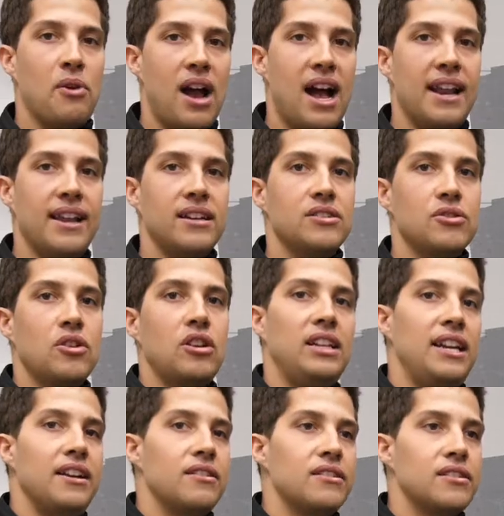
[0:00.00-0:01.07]
products or
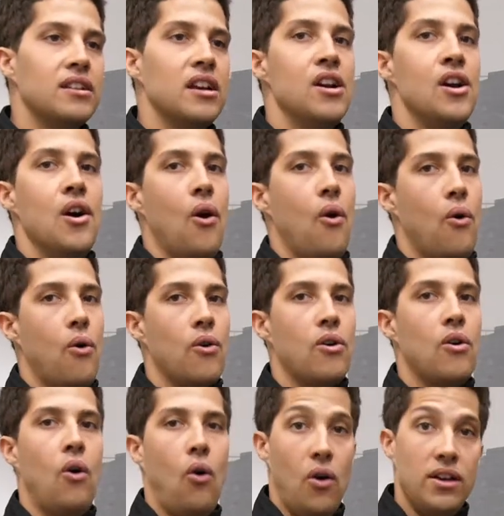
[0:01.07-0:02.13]
cleaners or
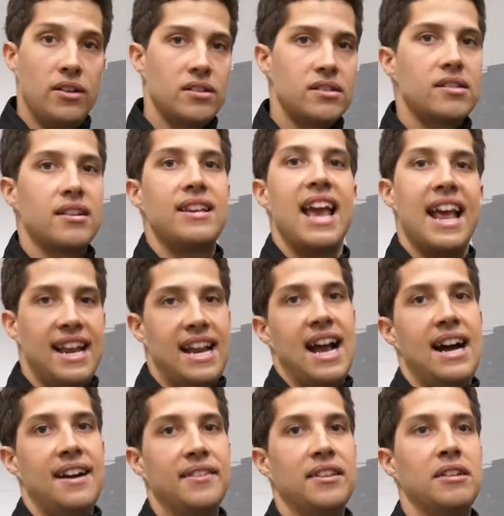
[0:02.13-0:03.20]
oils getting on